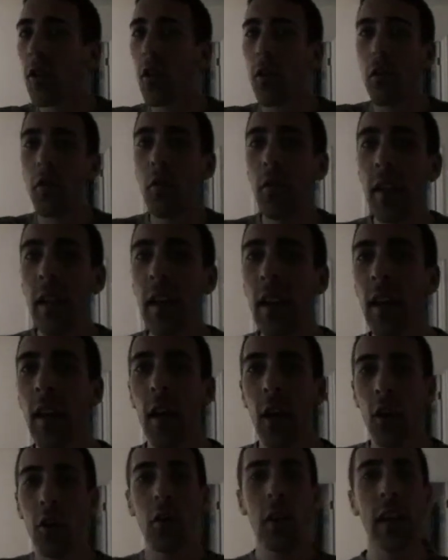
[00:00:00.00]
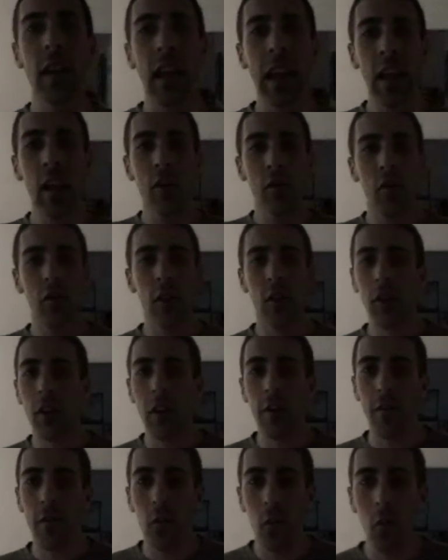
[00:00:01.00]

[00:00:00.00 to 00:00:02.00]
You need energy. You need